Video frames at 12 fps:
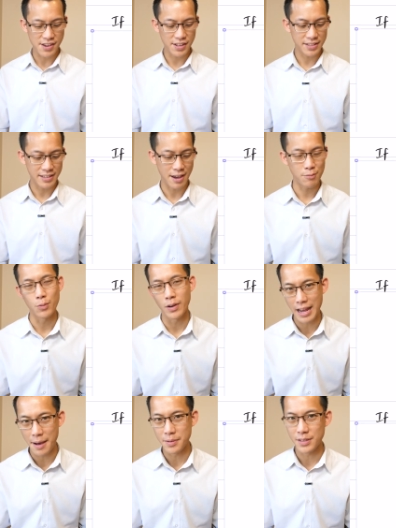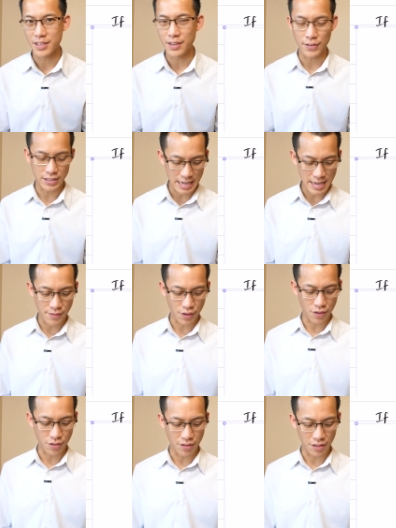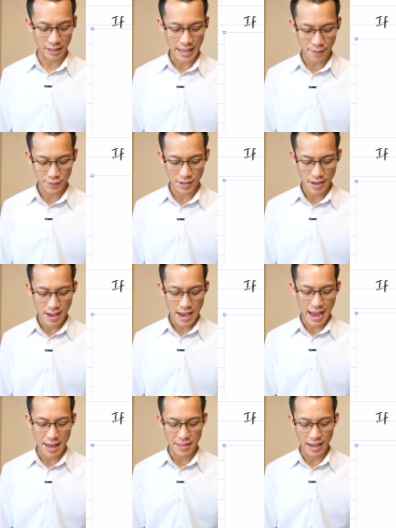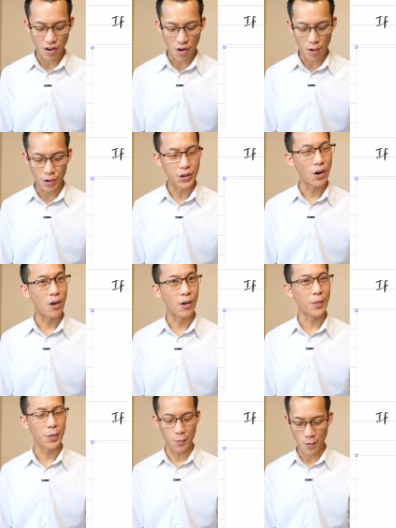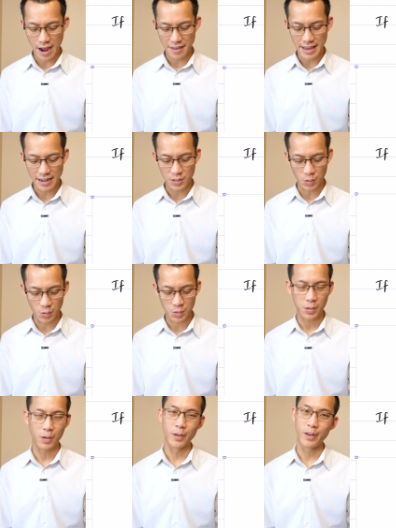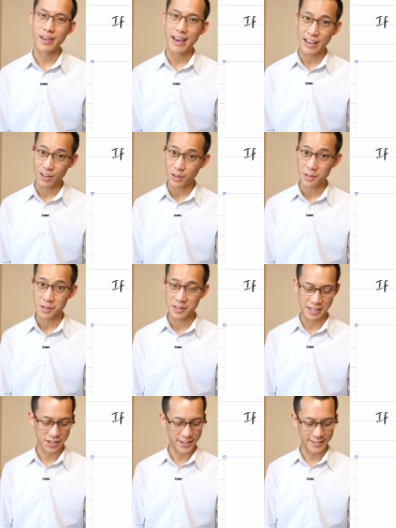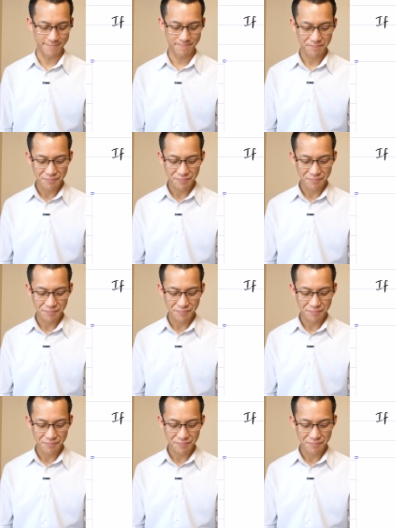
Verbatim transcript: You can say, well, what happens if it's even on the left and then odd on the right? That is also a contradiction.